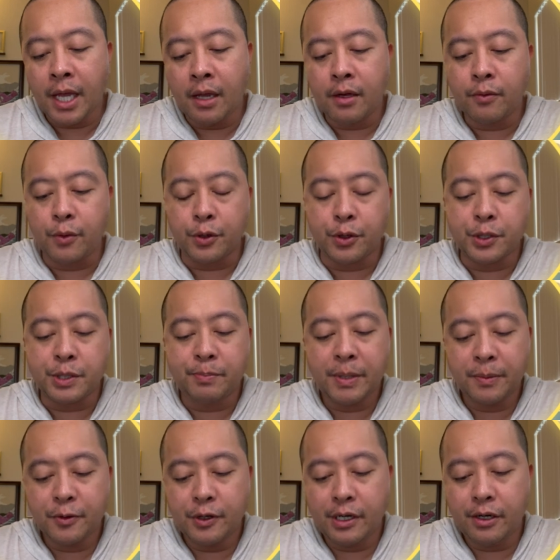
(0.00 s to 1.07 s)
we'll use
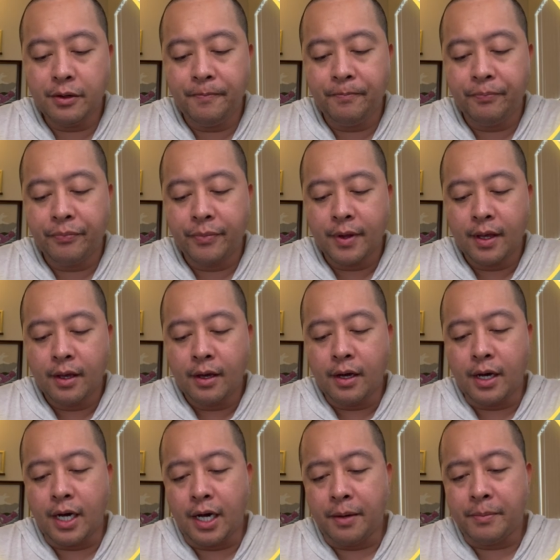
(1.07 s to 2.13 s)
Bibarel,
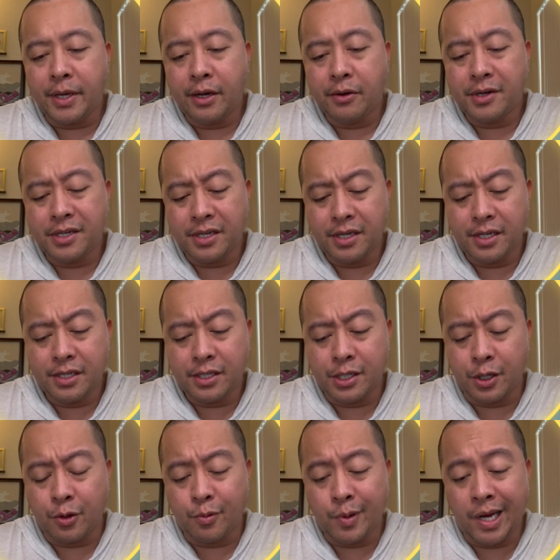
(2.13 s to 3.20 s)
Irida to
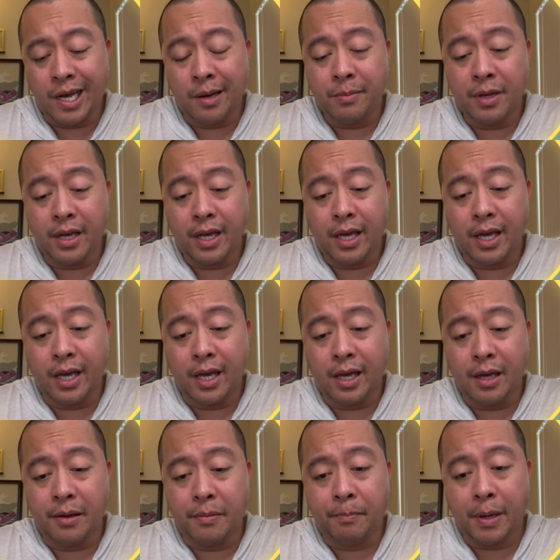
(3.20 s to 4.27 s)
grab a
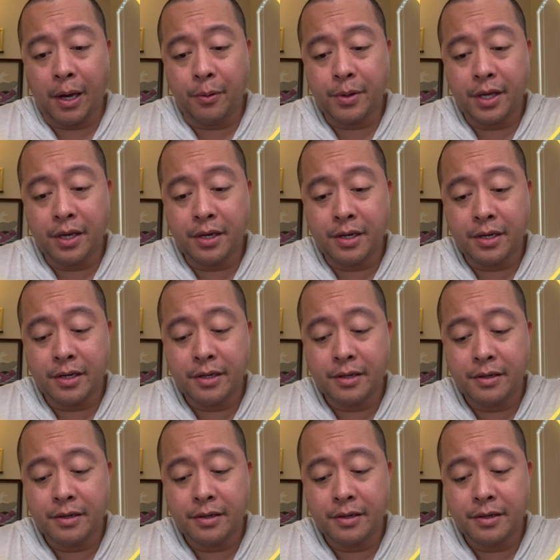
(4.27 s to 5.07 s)
Palkia